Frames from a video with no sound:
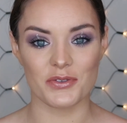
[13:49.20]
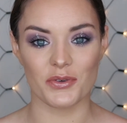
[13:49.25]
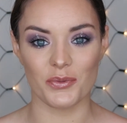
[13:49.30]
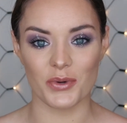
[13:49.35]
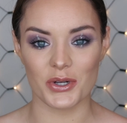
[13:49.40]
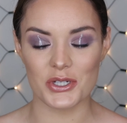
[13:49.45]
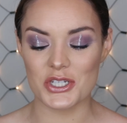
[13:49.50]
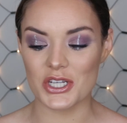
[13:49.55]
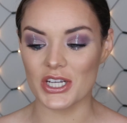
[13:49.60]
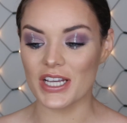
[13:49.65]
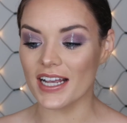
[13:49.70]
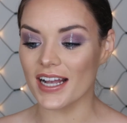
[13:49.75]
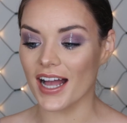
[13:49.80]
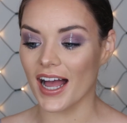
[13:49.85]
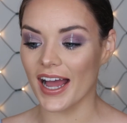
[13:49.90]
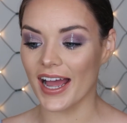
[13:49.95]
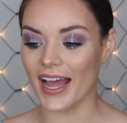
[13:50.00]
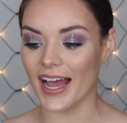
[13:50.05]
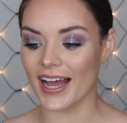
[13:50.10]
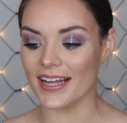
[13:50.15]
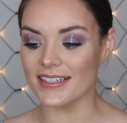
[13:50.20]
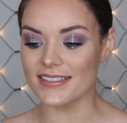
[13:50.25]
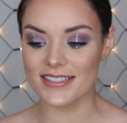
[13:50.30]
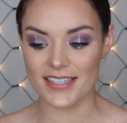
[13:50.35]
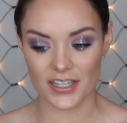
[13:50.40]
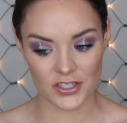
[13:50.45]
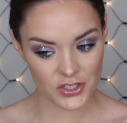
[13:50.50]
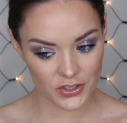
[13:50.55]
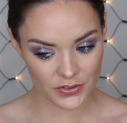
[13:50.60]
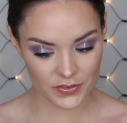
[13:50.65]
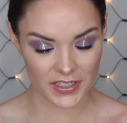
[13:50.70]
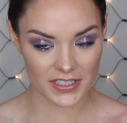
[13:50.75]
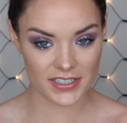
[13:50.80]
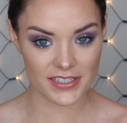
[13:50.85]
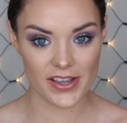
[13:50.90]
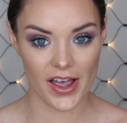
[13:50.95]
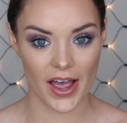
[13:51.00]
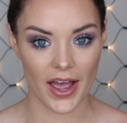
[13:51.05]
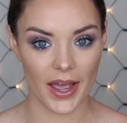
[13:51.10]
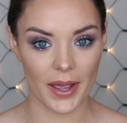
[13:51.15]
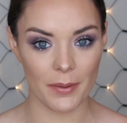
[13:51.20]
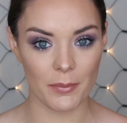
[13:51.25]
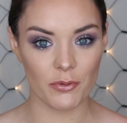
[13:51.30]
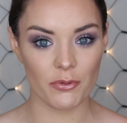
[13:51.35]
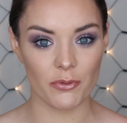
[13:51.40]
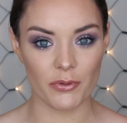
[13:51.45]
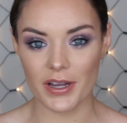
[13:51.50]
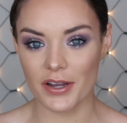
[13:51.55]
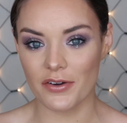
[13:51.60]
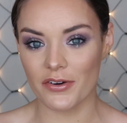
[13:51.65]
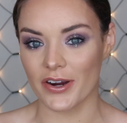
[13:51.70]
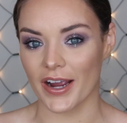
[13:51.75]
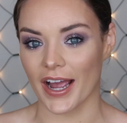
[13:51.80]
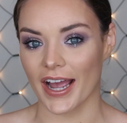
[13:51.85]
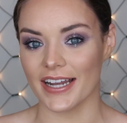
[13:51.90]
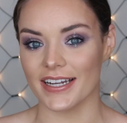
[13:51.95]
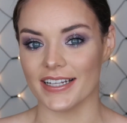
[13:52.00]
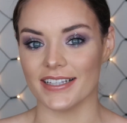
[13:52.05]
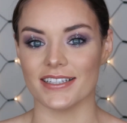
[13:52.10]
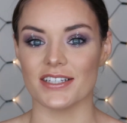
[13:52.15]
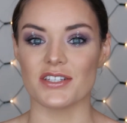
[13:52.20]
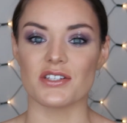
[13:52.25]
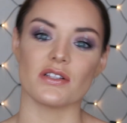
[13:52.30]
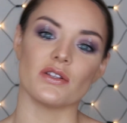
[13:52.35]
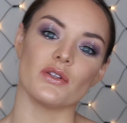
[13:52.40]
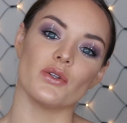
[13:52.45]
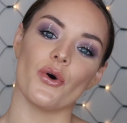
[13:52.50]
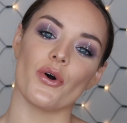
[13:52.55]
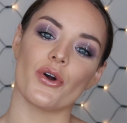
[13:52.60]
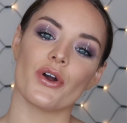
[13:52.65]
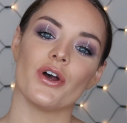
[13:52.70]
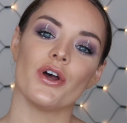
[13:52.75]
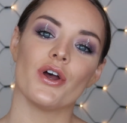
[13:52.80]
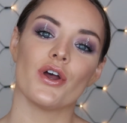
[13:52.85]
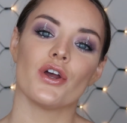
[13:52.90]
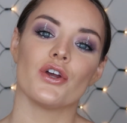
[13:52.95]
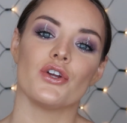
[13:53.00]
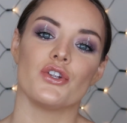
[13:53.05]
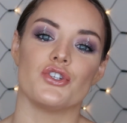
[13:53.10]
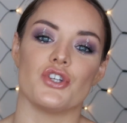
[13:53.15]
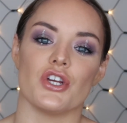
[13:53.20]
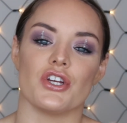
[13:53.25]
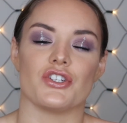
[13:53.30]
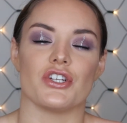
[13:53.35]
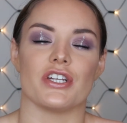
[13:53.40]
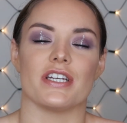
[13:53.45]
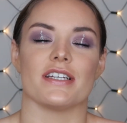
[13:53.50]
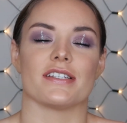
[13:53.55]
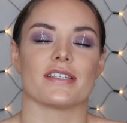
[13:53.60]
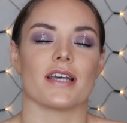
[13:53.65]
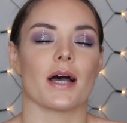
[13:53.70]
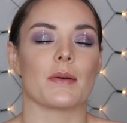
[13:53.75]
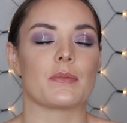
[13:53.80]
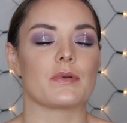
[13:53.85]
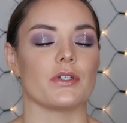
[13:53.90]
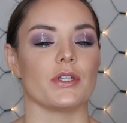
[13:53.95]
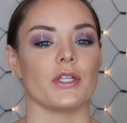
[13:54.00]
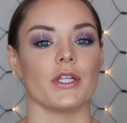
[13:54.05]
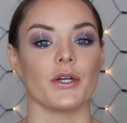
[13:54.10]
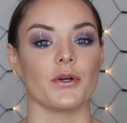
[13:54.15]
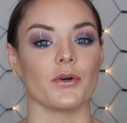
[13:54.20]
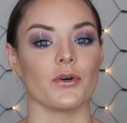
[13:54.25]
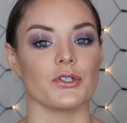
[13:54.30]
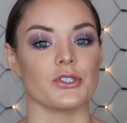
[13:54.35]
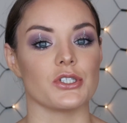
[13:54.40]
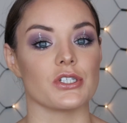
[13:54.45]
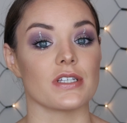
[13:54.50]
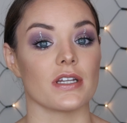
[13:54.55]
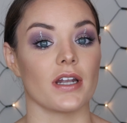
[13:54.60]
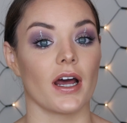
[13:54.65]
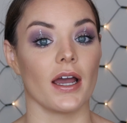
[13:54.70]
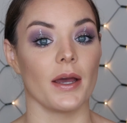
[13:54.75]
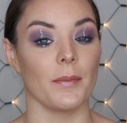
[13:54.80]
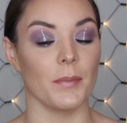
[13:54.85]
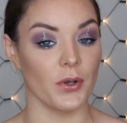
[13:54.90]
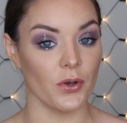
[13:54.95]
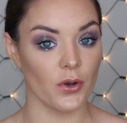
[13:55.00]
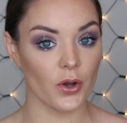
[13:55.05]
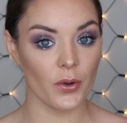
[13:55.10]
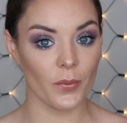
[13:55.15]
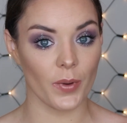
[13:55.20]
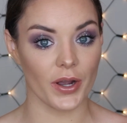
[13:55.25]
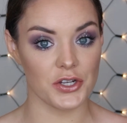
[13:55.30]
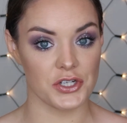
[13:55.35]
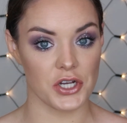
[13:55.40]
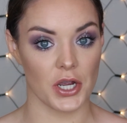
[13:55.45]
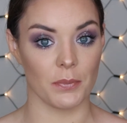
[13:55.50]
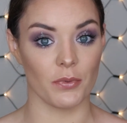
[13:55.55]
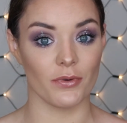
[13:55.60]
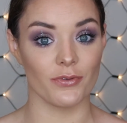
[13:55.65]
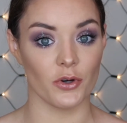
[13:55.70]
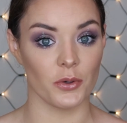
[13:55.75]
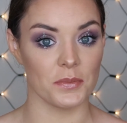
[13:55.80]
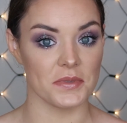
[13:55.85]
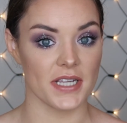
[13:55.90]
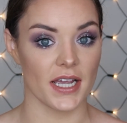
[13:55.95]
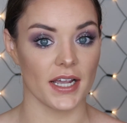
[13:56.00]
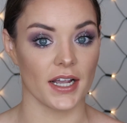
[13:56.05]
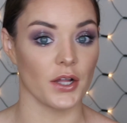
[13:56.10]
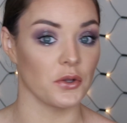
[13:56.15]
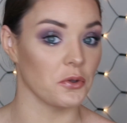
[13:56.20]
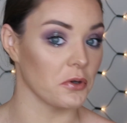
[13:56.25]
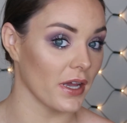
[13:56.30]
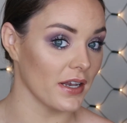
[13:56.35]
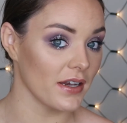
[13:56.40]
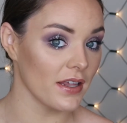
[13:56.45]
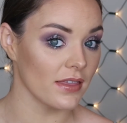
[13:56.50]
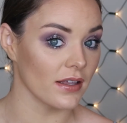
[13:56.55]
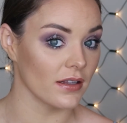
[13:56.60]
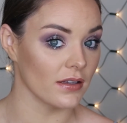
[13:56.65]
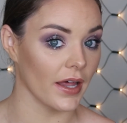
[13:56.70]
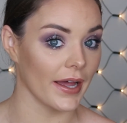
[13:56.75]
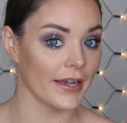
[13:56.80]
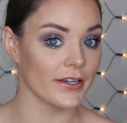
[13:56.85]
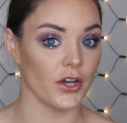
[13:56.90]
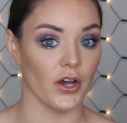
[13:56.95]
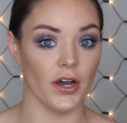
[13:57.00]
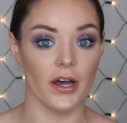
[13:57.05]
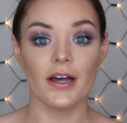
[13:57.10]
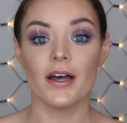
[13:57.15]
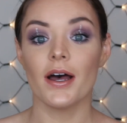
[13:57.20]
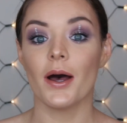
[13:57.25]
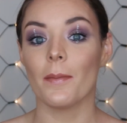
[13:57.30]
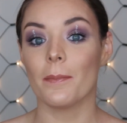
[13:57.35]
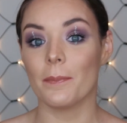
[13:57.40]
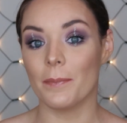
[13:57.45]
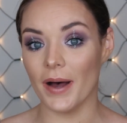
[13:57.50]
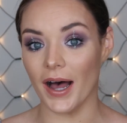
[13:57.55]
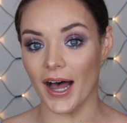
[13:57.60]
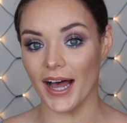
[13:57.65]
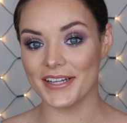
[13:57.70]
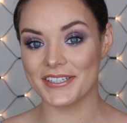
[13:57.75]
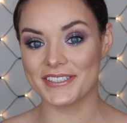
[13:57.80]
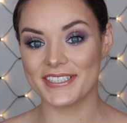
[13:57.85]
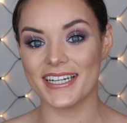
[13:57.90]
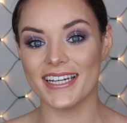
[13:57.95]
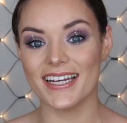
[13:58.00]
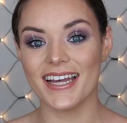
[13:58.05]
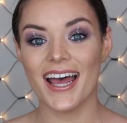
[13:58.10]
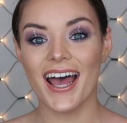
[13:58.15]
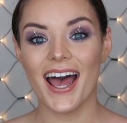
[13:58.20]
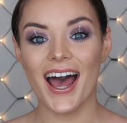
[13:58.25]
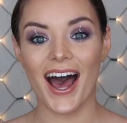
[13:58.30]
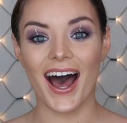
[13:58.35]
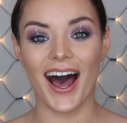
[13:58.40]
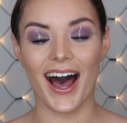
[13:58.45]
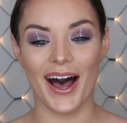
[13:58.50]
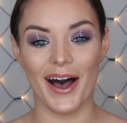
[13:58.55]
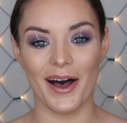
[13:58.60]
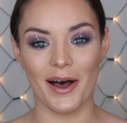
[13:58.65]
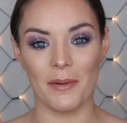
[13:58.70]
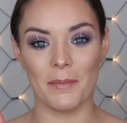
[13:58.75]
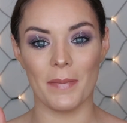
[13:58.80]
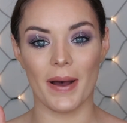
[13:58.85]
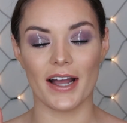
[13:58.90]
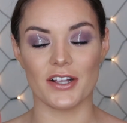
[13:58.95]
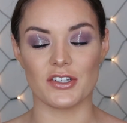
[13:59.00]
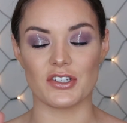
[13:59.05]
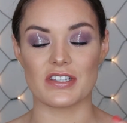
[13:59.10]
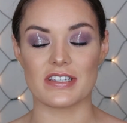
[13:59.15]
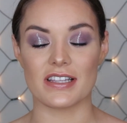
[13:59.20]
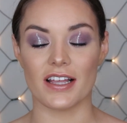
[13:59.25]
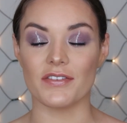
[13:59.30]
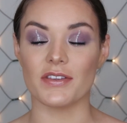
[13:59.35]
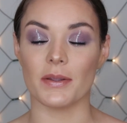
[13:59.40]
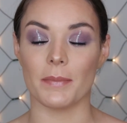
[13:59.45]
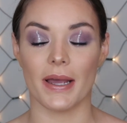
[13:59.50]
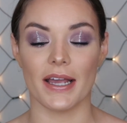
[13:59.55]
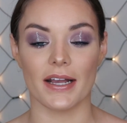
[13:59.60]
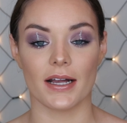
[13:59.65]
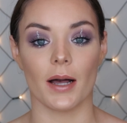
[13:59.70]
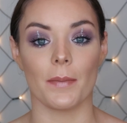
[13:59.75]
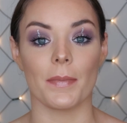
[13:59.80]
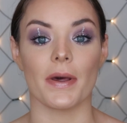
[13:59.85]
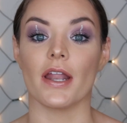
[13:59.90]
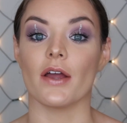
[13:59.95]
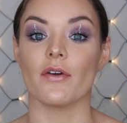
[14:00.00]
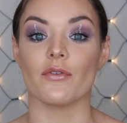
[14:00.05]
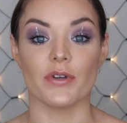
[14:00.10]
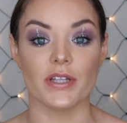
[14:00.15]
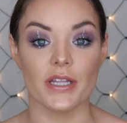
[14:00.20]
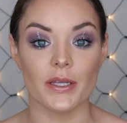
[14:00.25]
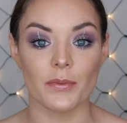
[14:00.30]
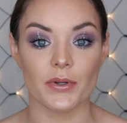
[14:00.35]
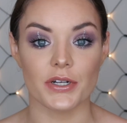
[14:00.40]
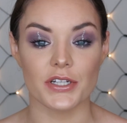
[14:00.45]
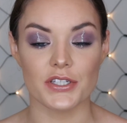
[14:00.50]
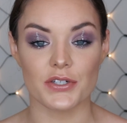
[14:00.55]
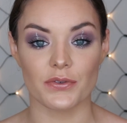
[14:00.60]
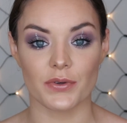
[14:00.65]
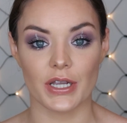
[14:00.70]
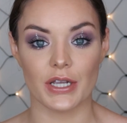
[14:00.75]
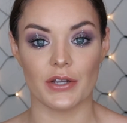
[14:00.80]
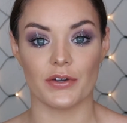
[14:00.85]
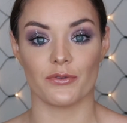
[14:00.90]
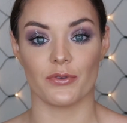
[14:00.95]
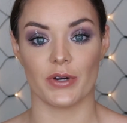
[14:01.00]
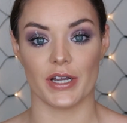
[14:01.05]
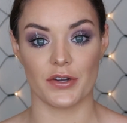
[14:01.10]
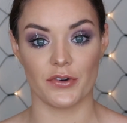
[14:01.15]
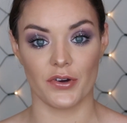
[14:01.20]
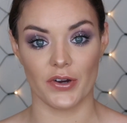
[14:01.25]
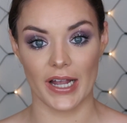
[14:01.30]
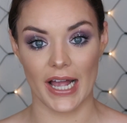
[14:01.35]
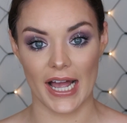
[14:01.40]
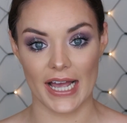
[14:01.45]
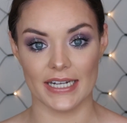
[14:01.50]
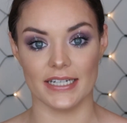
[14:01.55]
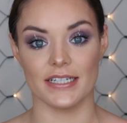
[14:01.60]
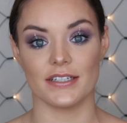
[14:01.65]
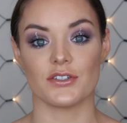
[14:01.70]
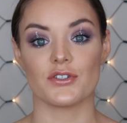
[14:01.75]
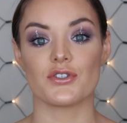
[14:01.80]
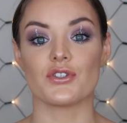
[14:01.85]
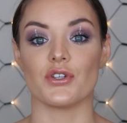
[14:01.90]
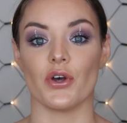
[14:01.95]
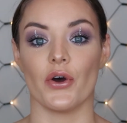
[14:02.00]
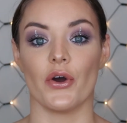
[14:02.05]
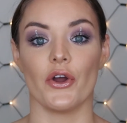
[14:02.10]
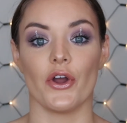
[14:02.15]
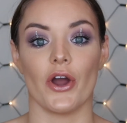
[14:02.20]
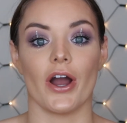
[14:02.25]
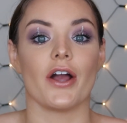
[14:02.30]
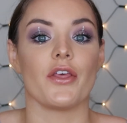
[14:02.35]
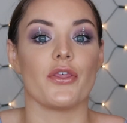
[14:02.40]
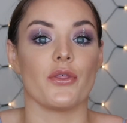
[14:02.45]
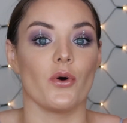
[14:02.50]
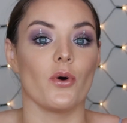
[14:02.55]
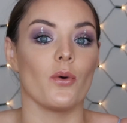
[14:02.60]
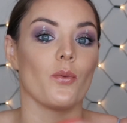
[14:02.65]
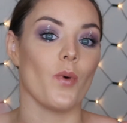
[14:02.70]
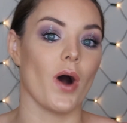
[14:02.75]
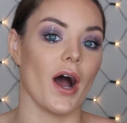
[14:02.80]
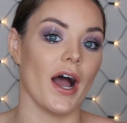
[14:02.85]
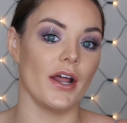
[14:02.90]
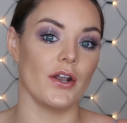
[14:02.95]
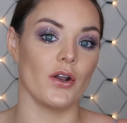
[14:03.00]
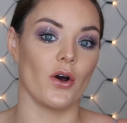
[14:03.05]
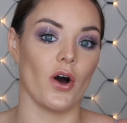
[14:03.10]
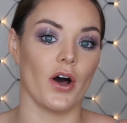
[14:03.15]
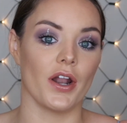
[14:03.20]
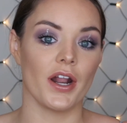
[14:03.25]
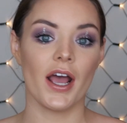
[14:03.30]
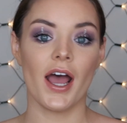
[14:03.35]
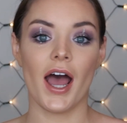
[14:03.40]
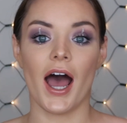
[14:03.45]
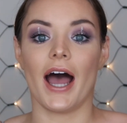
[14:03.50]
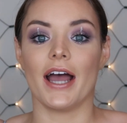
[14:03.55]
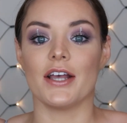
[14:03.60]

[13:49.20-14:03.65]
Watching. I had such a fun time recreating this look. Gigi is absolutely gorgeous, and I am in no way, shape or form saying I look anything like her, but I just love the makeup and I really wanted to recreate it, so I thought why not.